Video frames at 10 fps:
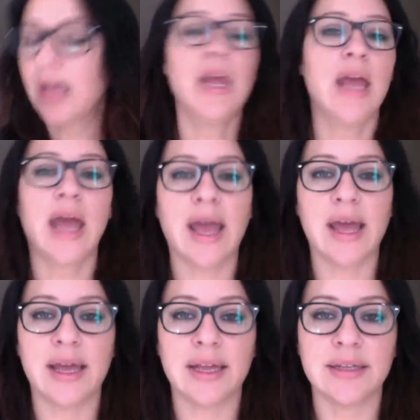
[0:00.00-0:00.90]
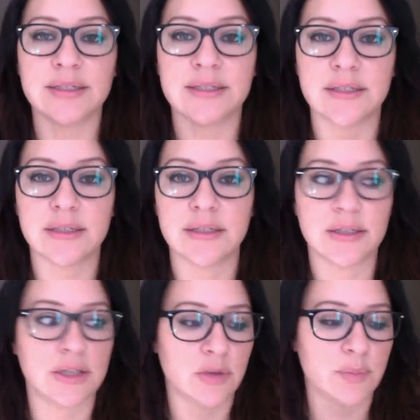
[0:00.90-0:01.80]
And, you
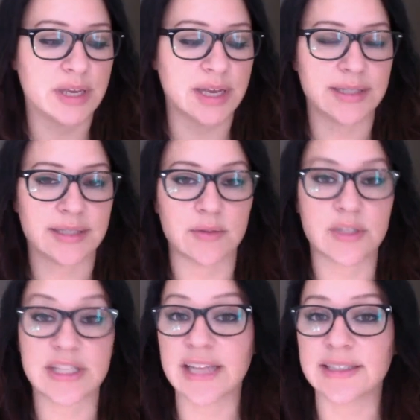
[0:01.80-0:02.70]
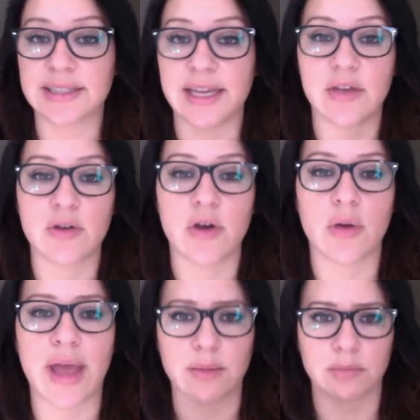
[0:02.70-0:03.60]
know, because let's say you go,
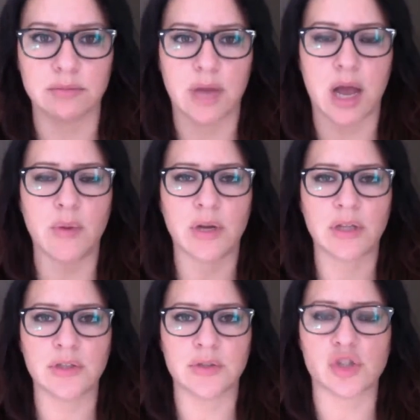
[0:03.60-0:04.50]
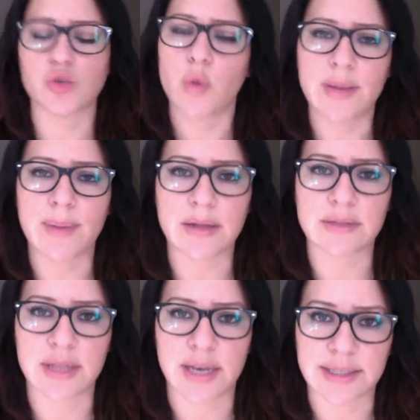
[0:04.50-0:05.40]
hey, I want to lose twenty pounds in the
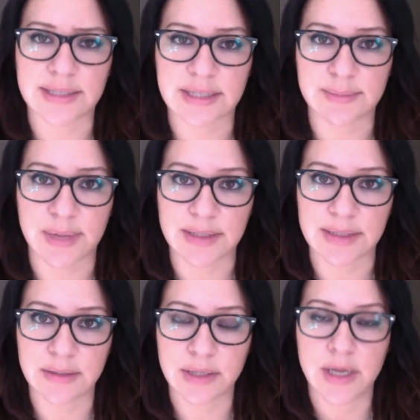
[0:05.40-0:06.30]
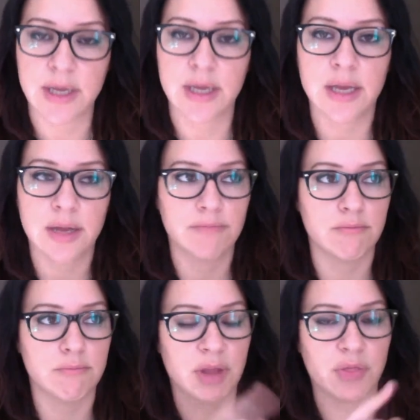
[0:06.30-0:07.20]
next six months.
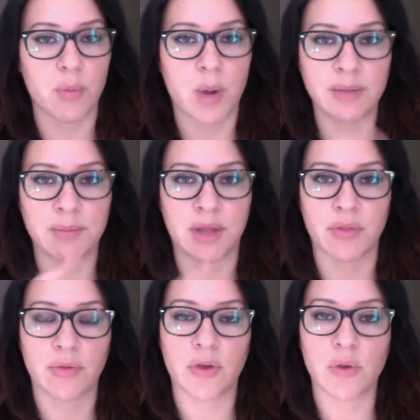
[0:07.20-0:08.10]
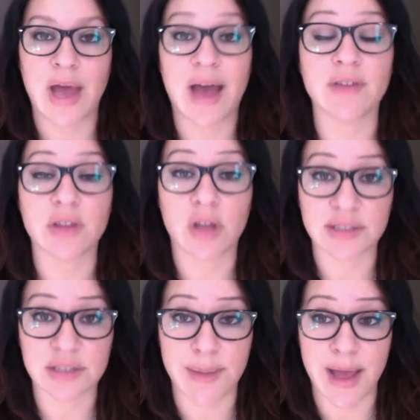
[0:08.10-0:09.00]
Month one, month two, haven't lost
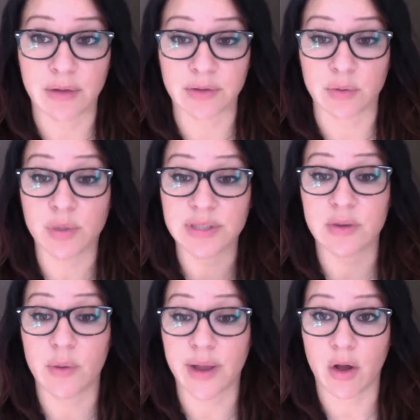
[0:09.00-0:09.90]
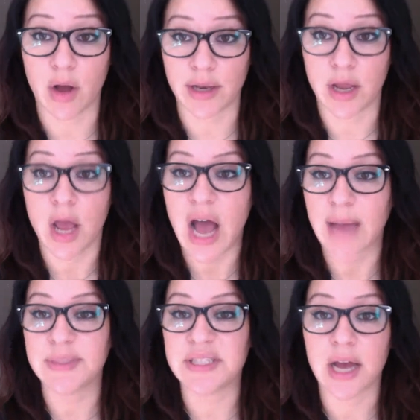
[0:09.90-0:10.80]
a pound. What's going on? I'm
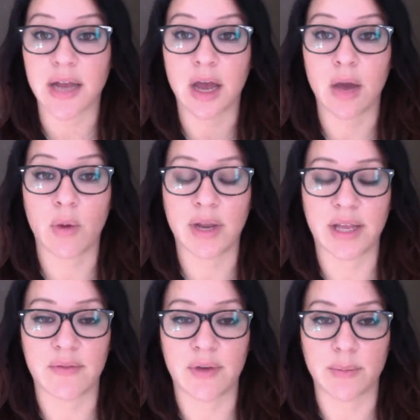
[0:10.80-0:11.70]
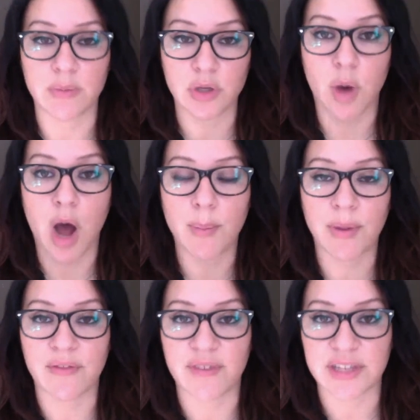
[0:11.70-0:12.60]
done. I want to give up. You hop on the
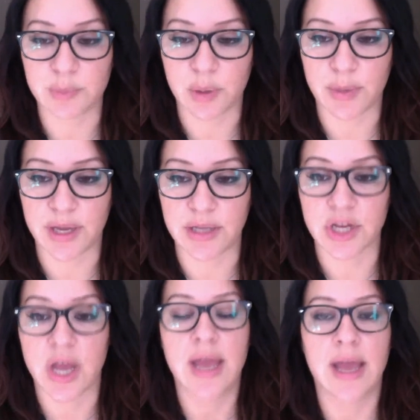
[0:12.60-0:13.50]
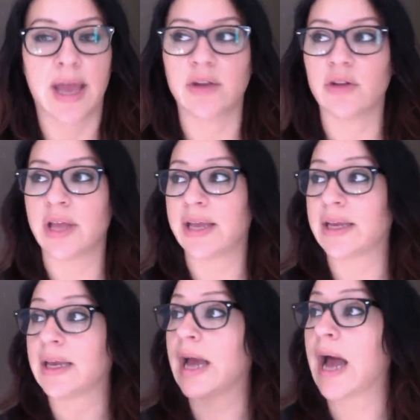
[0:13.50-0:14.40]
Facebook page and you're like,
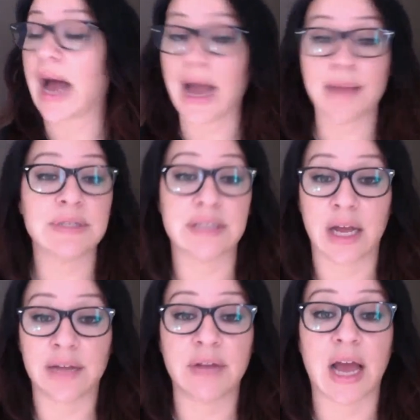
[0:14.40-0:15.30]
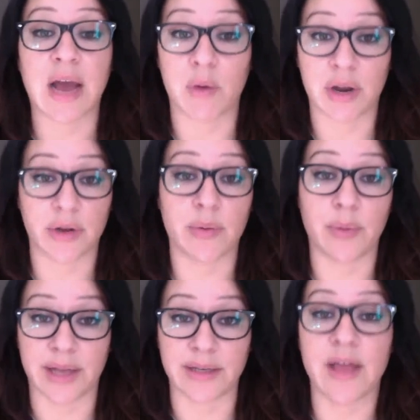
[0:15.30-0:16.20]
I'm done. I want to
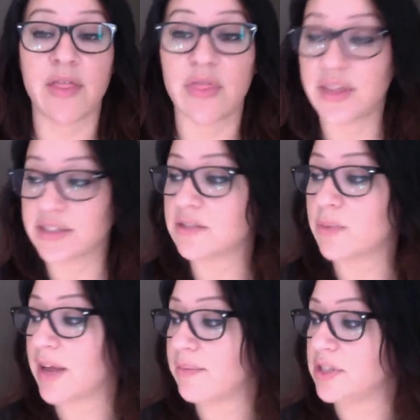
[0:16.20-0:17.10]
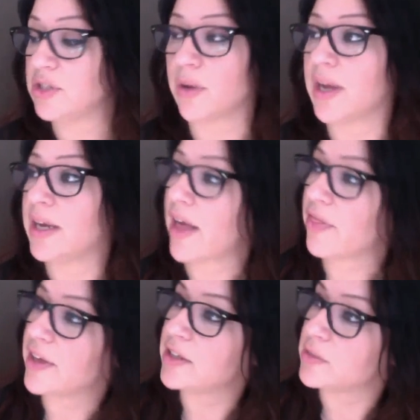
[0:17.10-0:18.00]
quit. This is what I've been doing.
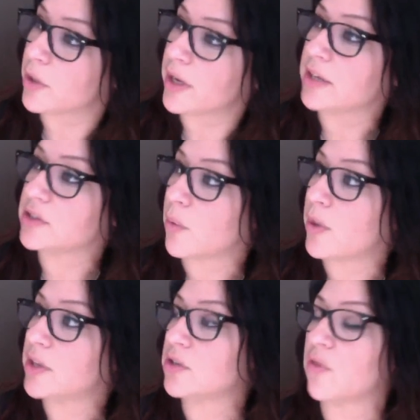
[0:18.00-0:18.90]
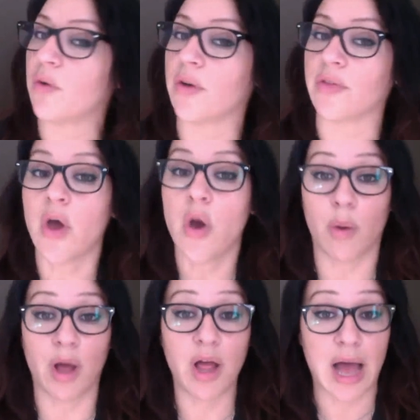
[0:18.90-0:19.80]
Nothing's working, so on and so forth.
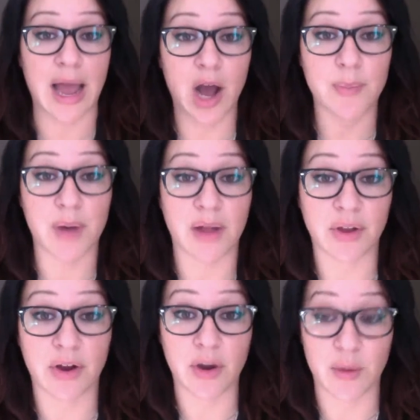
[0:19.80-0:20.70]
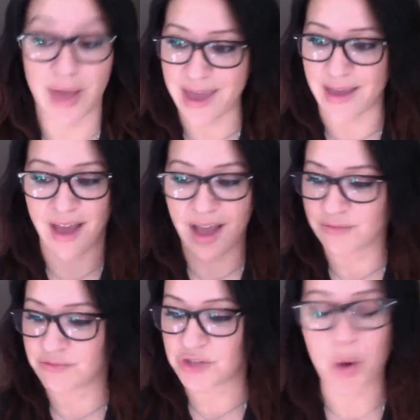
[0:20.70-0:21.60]
Well, I hop on there and go, hey,
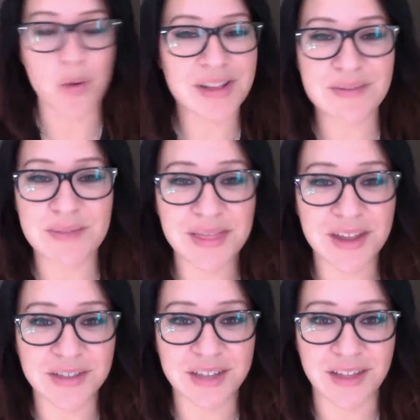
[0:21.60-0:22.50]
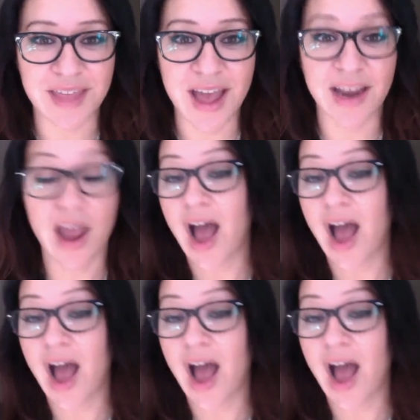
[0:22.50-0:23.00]
totally been there, done that.